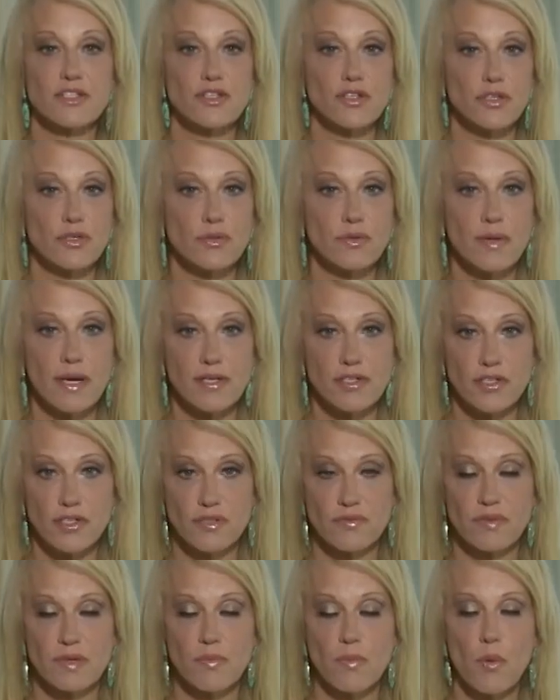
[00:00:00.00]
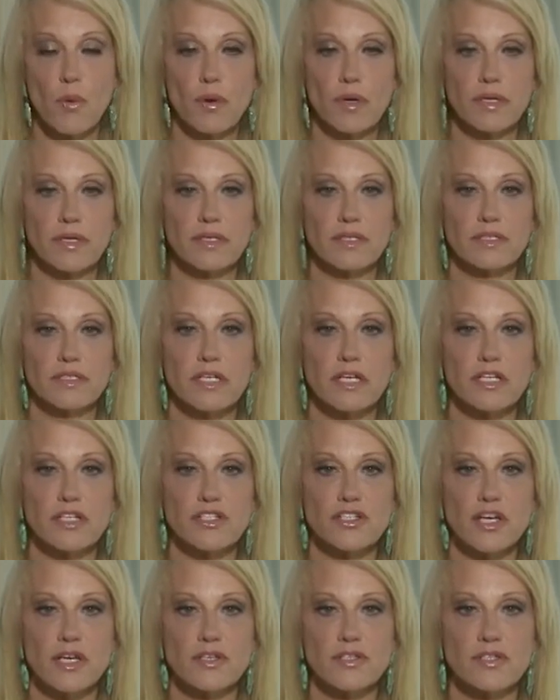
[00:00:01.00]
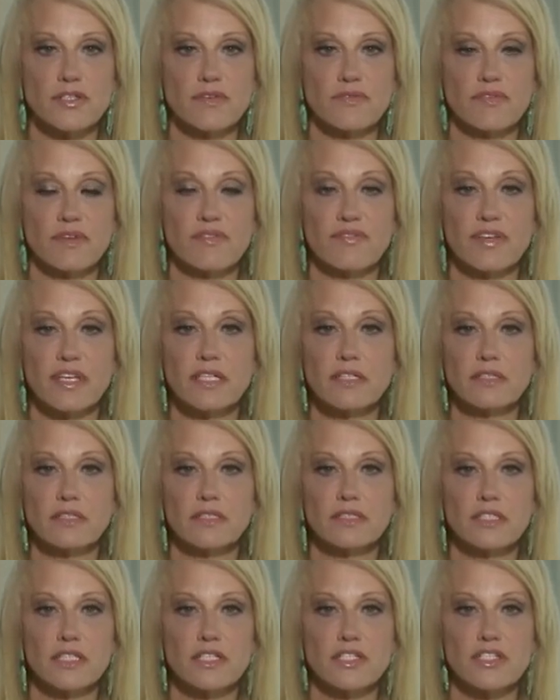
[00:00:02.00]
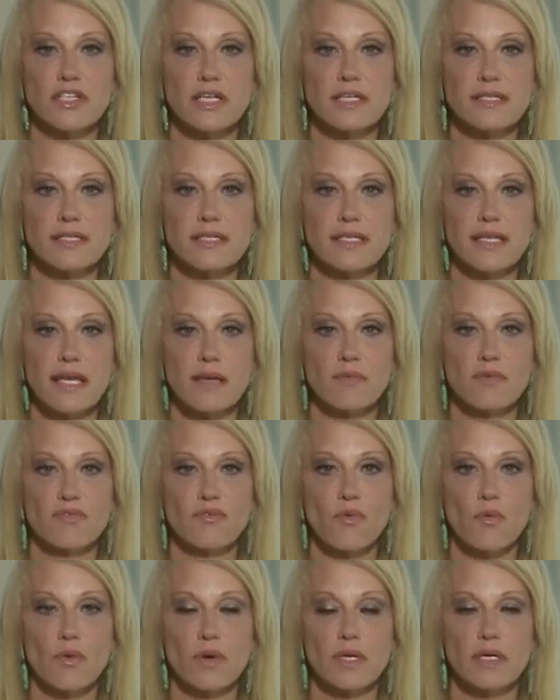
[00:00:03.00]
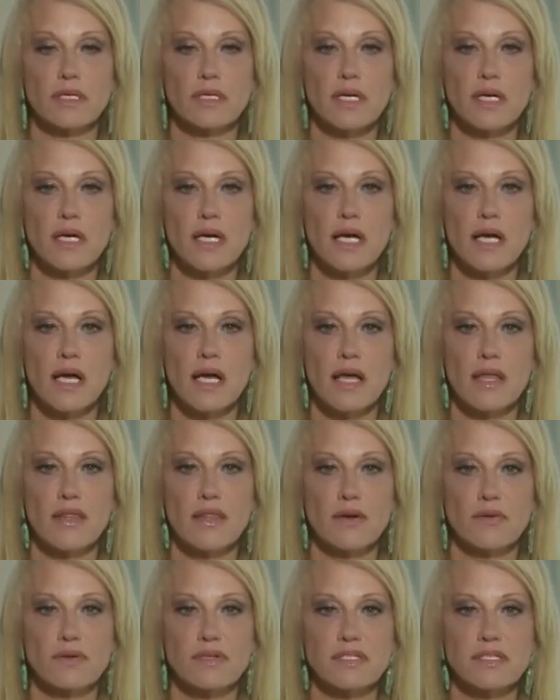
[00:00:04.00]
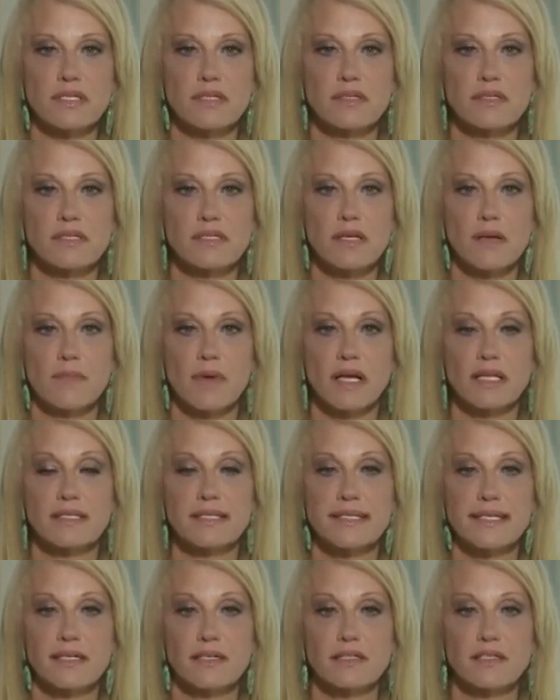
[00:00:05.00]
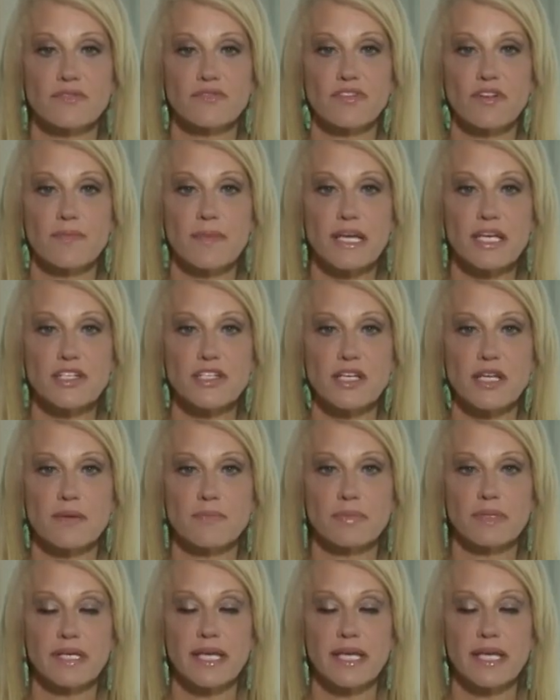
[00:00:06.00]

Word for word: as you, as your reporter just revealed just the day before. There was some unsealed information